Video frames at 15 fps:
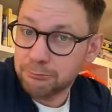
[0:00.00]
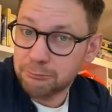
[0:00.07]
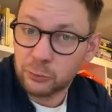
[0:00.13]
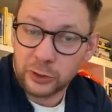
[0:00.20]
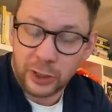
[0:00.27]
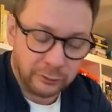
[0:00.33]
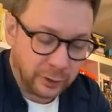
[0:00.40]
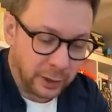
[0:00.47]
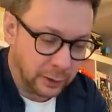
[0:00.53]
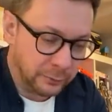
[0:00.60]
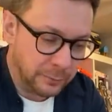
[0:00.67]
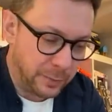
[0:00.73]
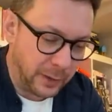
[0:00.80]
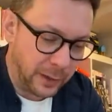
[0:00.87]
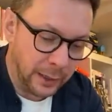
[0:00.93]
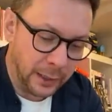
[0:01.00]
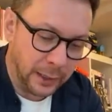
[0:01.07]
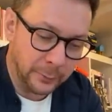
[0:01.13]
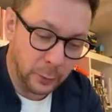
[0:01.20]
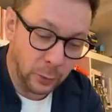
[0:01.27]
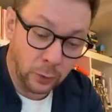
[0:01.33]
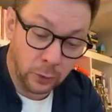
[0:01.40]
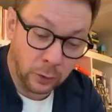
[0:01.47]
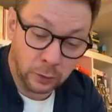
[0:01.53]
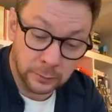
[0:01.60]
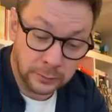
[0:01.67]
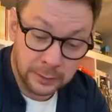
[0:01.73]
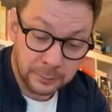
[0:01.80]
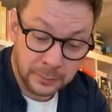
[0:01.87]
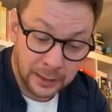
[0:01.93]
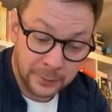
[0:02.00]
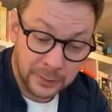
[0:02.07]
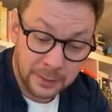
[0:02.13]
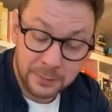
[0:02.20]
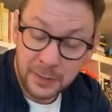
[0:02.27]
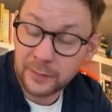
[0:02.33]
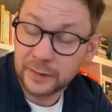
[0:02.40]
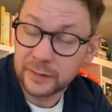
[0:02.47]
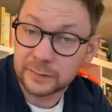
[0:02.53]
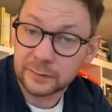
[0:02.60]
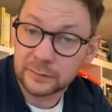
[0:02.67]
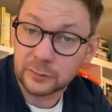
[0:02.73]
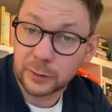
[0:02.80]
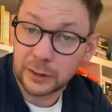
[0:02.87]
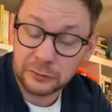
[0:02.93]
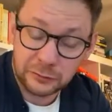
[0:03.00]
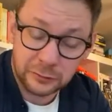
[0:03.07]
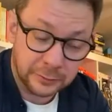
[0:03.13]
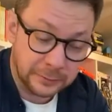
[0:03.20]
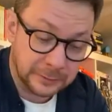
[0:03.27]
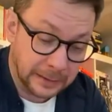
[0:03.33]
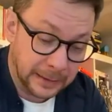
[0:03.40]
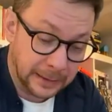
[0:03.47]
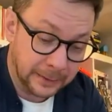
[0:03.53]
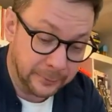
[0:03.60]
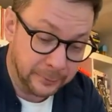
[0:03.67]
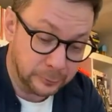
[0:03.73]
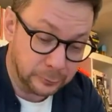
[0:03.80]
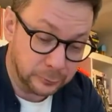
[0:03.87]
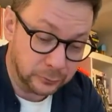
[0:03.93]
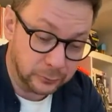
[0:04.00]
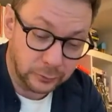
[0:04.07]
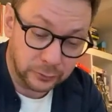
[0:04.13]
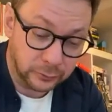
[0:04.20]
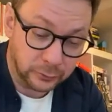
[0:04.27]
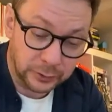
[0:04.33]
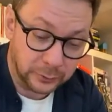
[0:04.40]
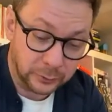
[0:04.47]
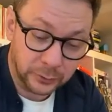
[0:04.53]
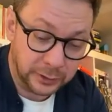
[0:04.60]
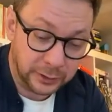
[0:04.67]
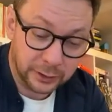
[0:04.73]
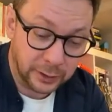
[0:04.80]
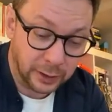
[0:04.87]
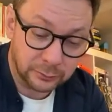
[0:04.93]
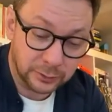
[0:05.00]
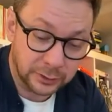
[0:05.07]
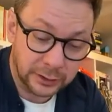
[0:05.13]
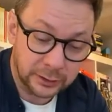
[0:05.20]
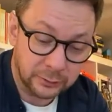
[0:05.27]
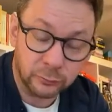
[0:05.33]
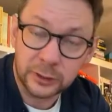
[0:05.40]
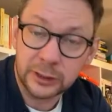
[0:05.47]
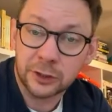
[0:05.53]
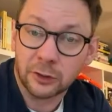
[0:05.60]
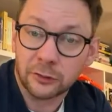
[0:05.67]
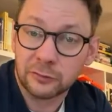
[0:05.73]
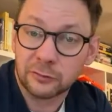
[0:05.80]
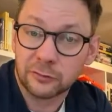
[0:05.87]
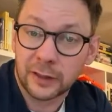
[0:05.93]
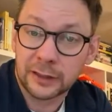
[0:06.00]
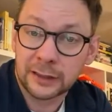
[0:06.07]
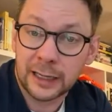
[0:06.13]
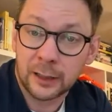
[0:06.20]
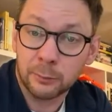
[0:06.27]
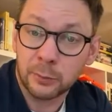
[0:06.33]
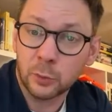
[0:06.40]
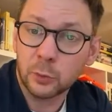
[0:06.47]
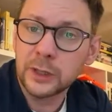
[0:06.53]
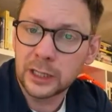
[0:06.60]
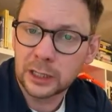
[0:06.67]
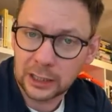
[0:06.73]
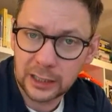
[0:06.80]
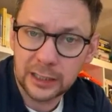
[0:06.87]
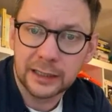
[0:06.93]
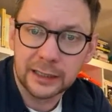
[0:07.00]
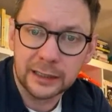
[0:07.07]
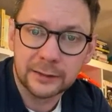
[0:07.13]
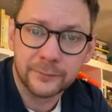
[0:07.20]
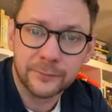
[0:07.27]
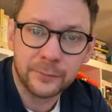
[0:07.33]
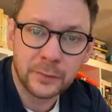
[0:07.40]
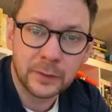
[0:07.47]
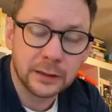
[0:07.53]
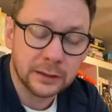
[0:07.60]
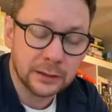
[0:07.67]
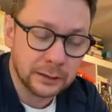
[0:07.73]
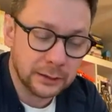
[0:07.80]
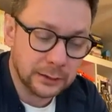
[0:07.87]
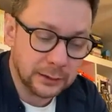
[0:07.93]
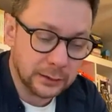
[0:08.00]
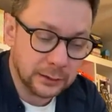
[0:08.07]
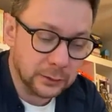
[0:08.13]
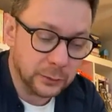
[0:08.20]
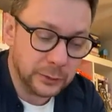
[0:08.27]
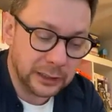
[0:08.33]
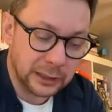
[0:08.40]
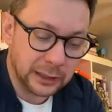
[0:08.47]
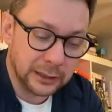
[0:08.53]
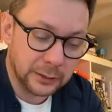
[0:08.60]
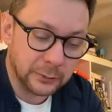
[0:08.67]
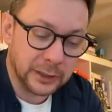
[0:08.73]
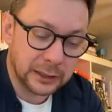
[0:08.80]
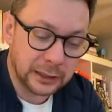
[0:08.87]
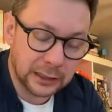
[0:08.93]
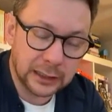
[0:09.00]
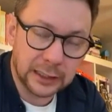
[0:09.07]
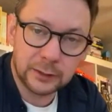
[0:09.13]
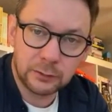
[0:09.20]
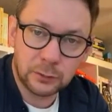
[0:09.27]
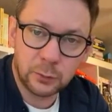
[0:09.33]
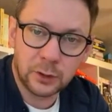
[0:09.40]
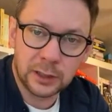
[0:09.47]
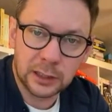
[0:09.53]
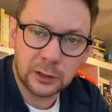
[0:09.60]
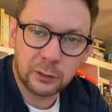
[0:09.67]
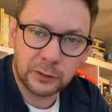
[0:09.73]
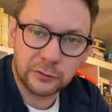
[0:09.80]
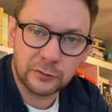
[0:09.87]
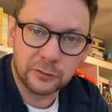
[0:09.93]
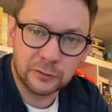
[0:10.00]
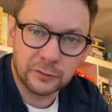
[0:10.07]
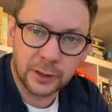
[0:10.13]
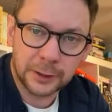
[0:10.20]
We don't know, or it might be a merry situation. We can only read on to find out, but we are clear. We are clear on what our questions are.